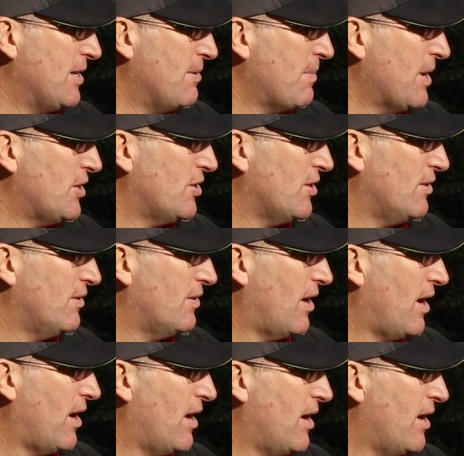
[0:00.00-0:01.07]
you mentioned
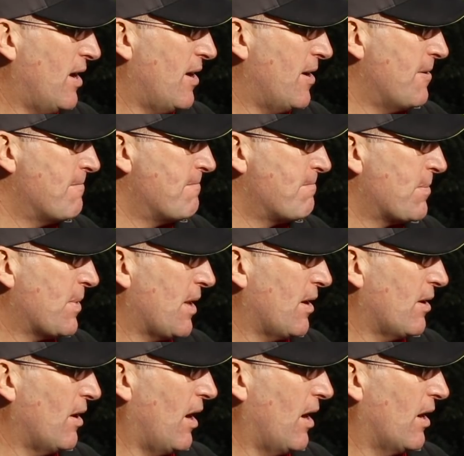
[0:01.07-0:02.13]

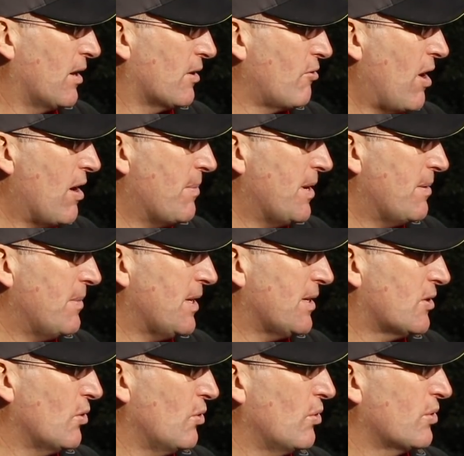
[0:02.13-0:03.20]
ground bait
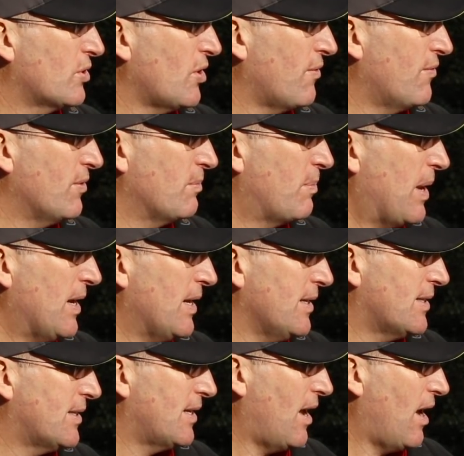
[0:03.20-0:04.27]
mix or softened
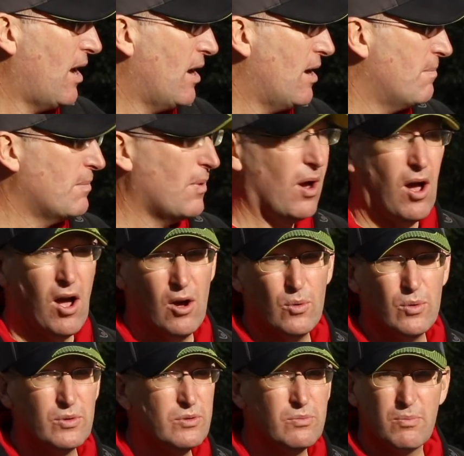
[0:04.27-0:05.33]
pellets. I
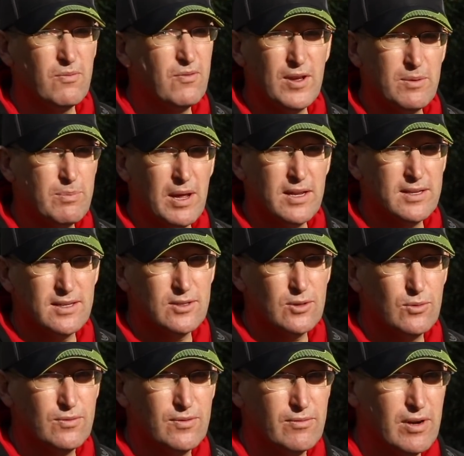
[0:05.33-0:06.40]
wouldn't feed pellets
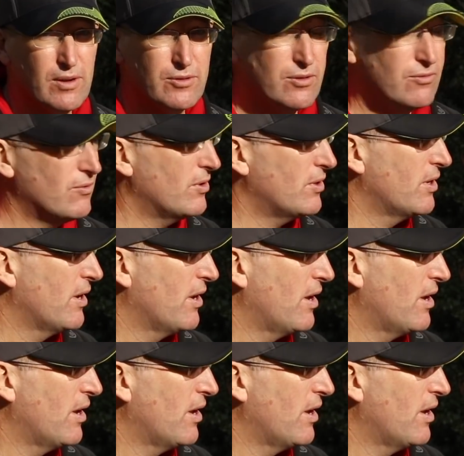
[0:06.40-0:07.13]
at all for roach and rudd.